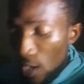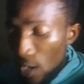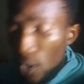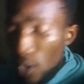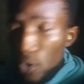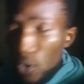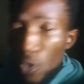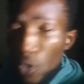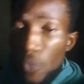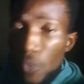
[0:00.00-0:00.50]

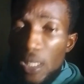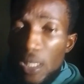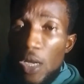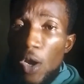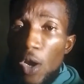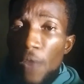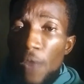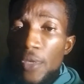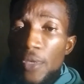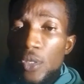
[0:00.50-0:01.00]
So you see, all
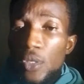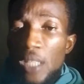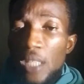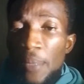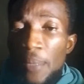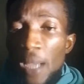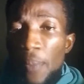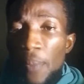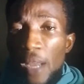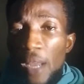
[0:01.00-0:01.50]
of these social
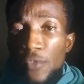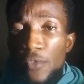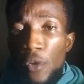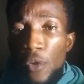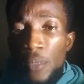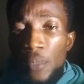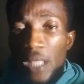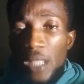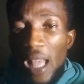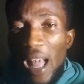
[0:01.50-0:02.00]
media
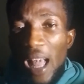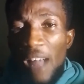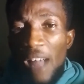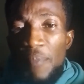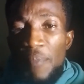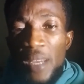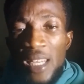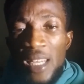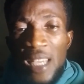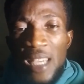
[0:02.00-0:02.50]
platforms have
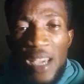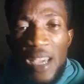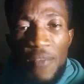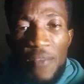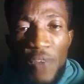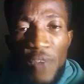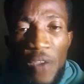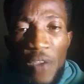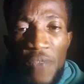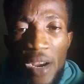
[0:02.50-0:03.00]
been here
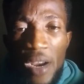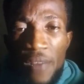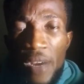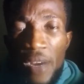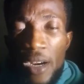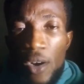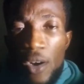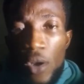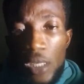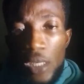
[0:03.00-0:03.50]
for a very,
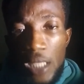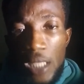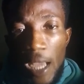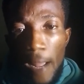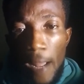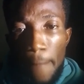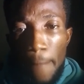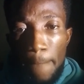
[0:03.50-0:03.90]
very long time.